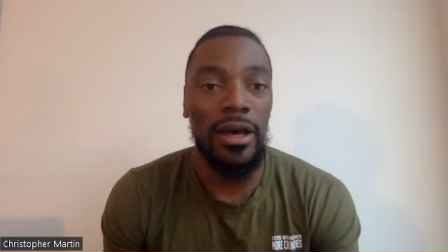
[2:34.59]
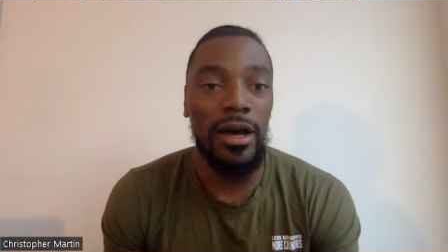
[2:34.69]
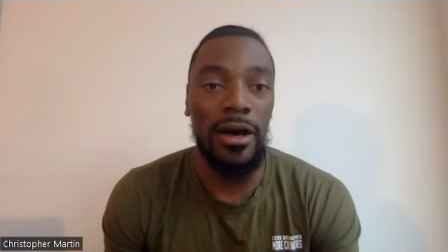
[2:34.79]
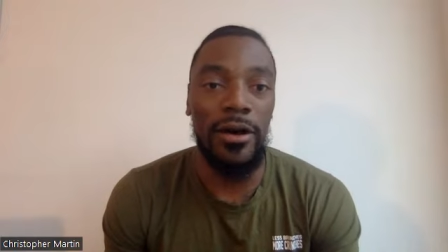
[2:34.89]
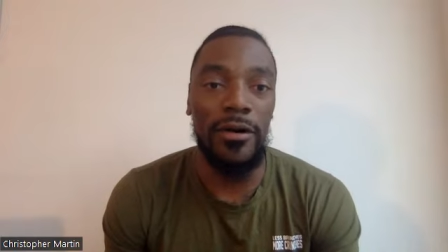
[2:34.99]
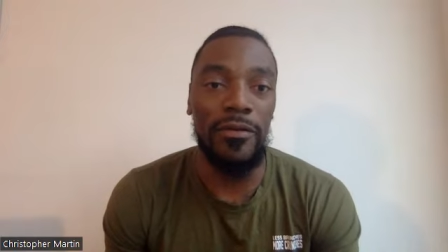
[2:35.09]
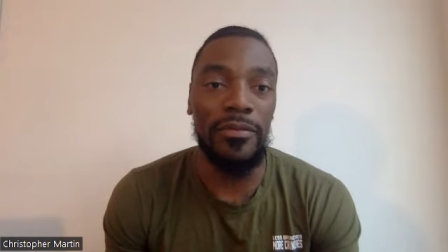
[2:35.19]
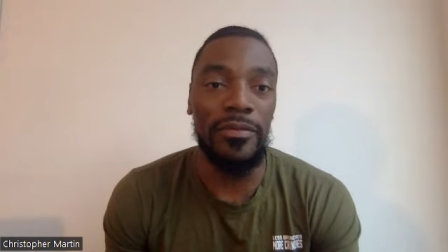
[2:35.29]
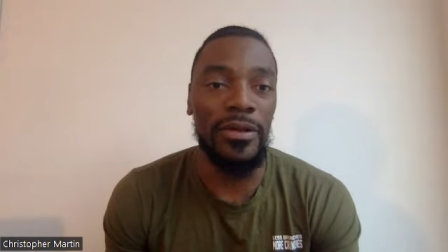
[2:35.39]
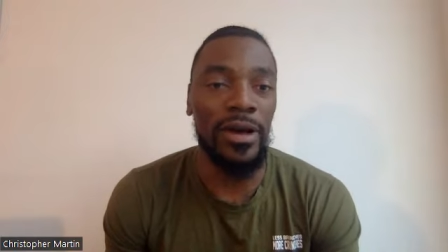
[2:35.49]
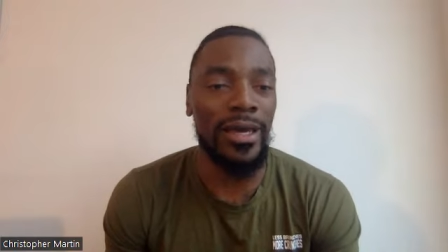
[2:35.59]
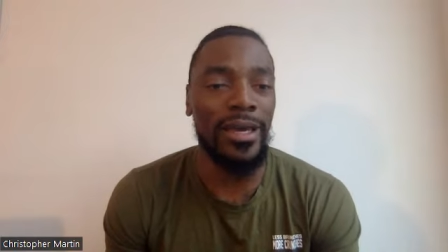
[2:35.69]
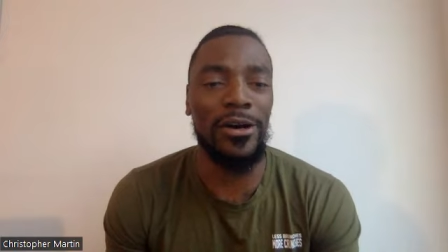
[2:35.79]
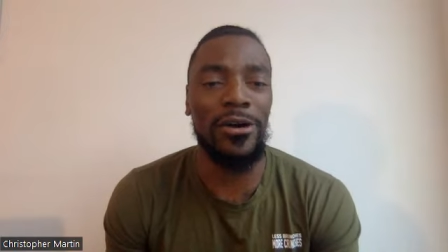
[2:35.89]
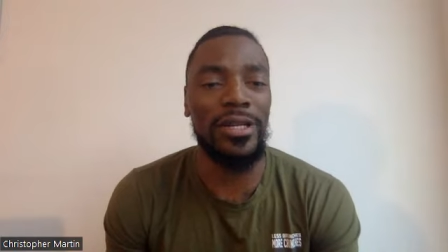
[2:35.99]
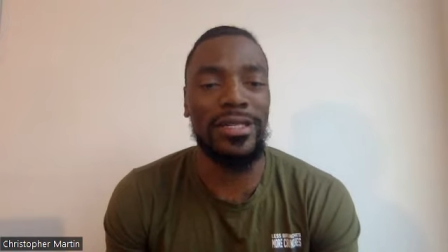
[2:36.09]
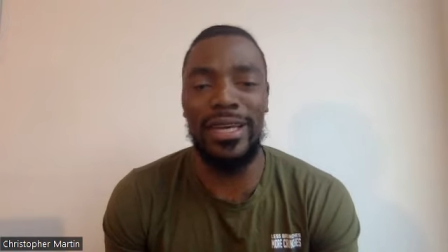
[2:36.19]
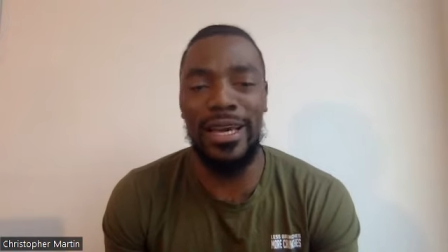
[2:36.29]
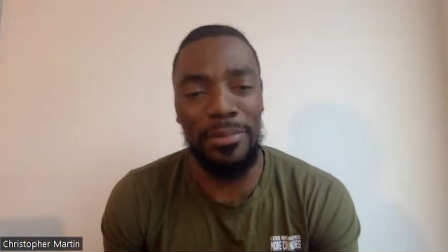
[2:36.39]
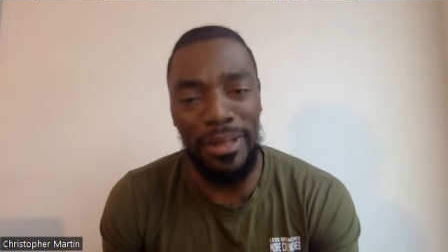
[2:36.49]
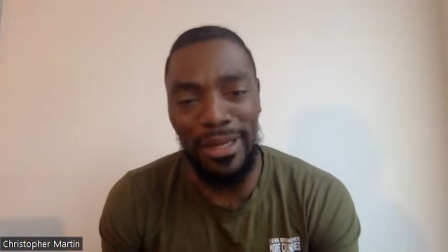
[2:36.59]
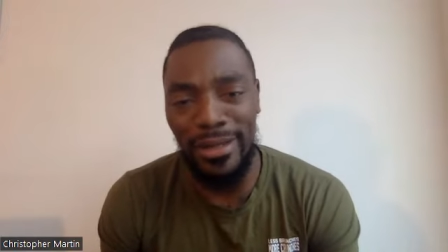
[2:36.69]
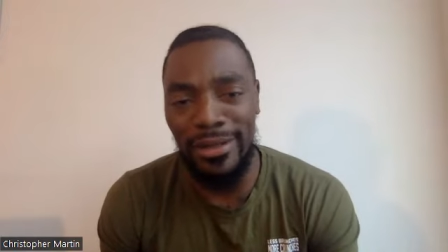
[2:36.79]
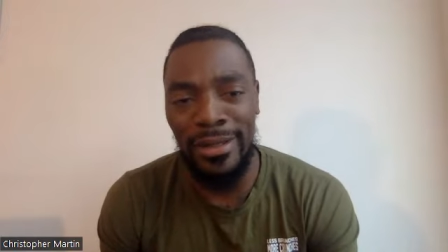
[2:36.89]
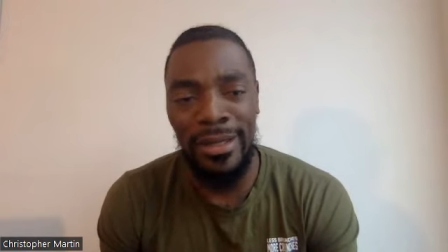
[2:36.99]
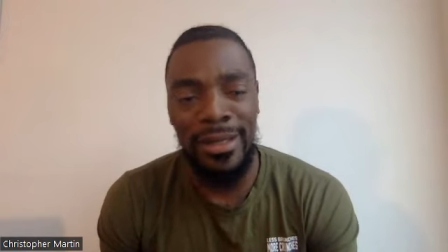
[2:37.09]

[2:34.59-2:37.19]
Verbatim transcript: Um, you know, I get called a deadbeat.